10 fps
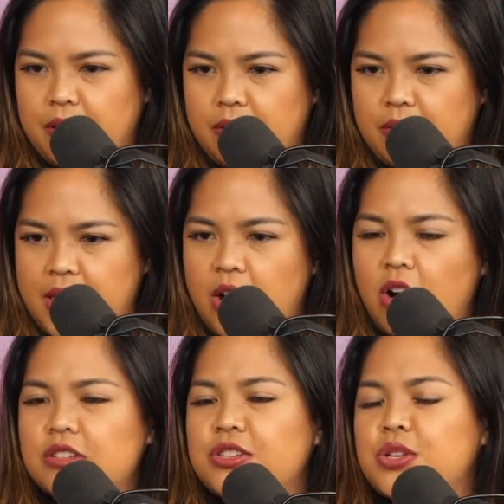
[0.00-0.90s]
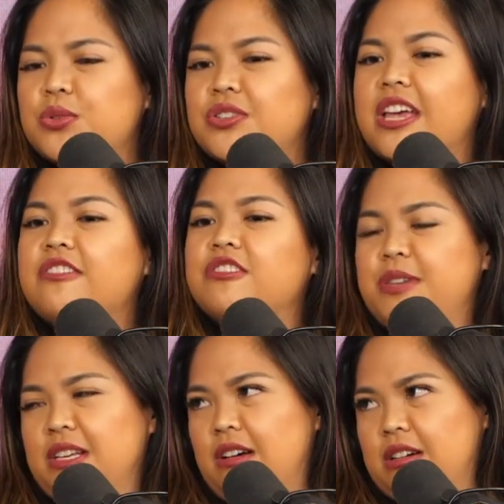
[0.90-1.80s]
they also saved
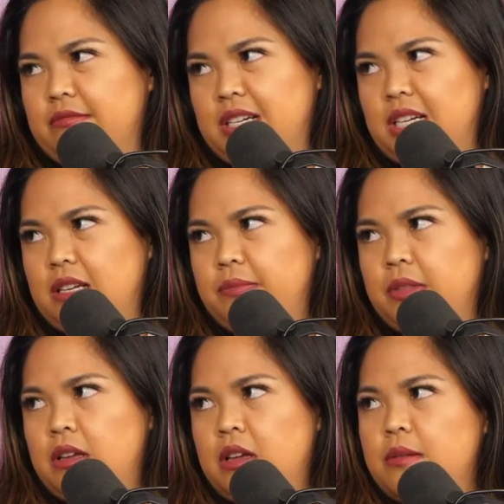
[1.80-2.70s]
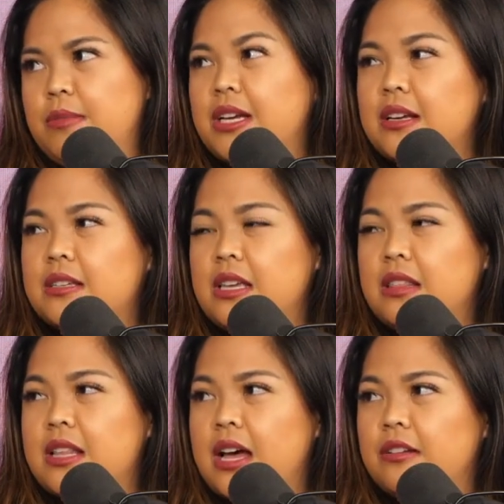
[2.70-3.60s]
me a lot of money. Because
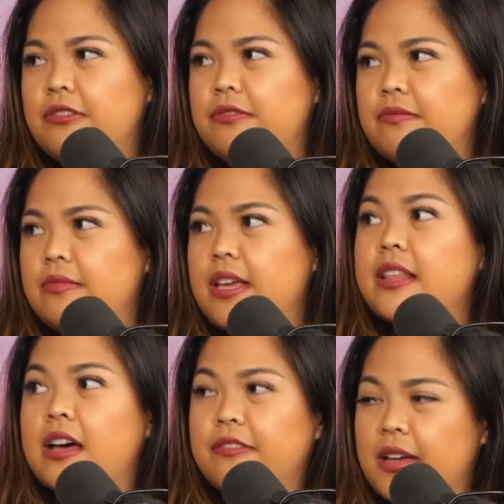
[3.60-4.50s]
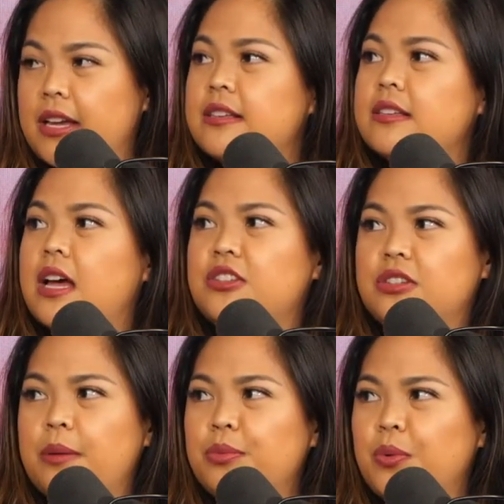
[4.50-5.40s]
in that phase, I
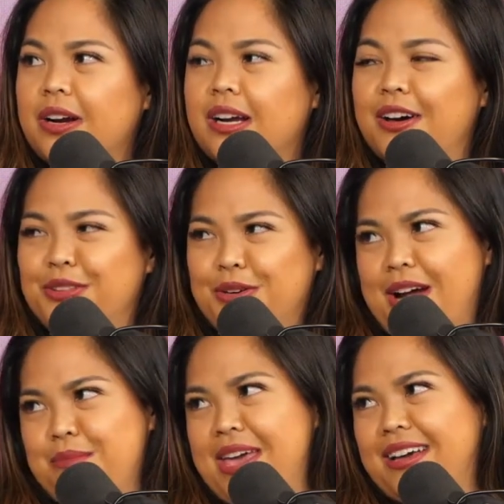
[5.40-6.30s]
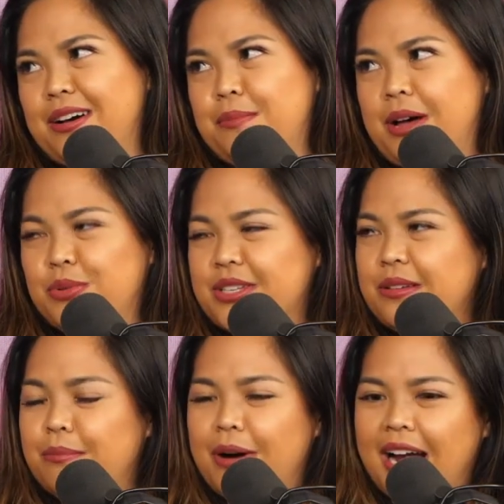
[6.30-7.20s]
stopped wearing other eye makeup. I
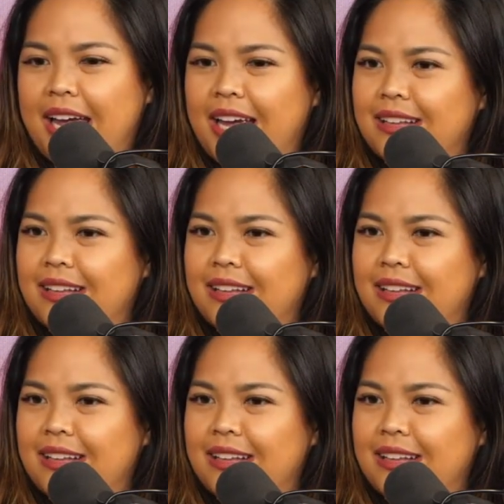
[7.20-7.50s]
wasn't buying